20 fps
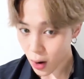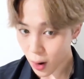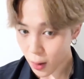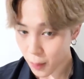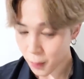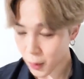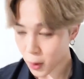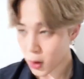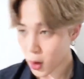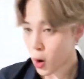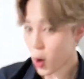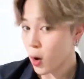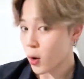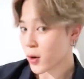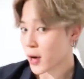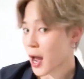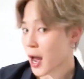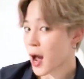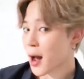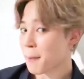Oh
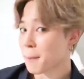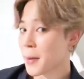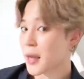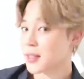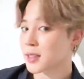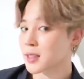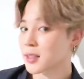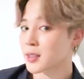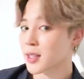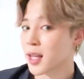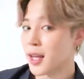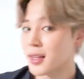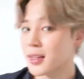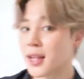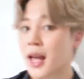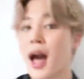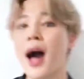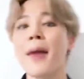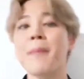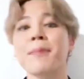no, I'm into
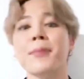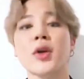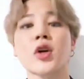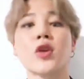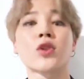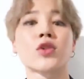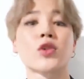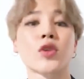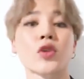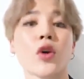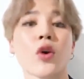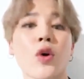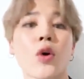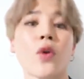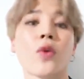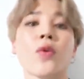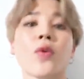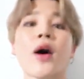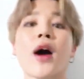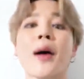that. I'm good to
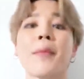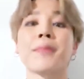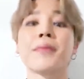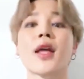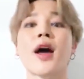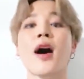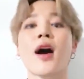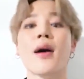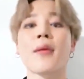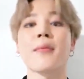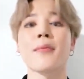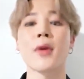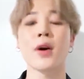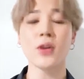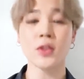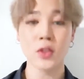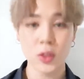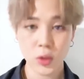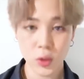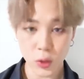go. I'm
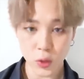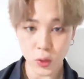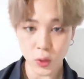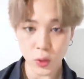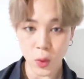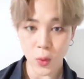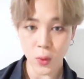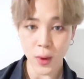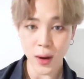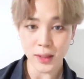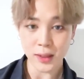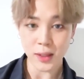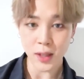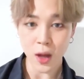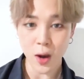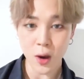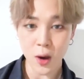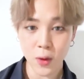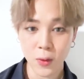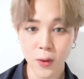diamond. You know.
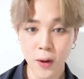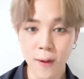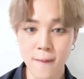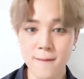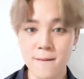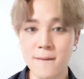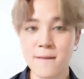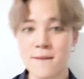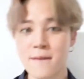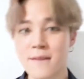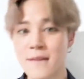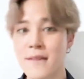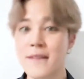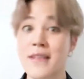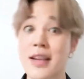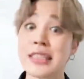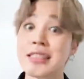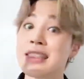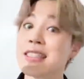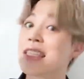
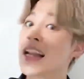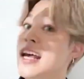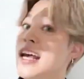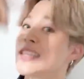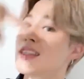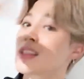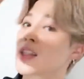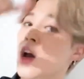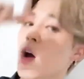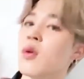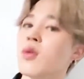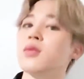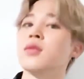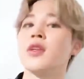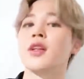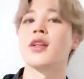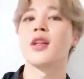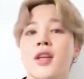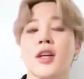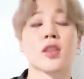Oh, those
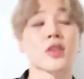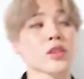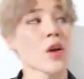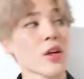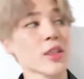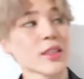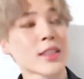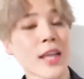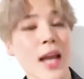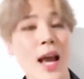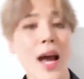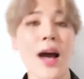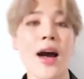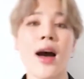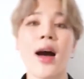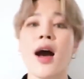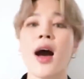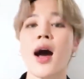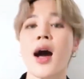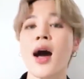wrinkles! Oh my god,
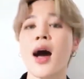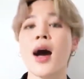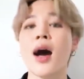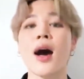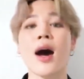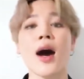those eyes!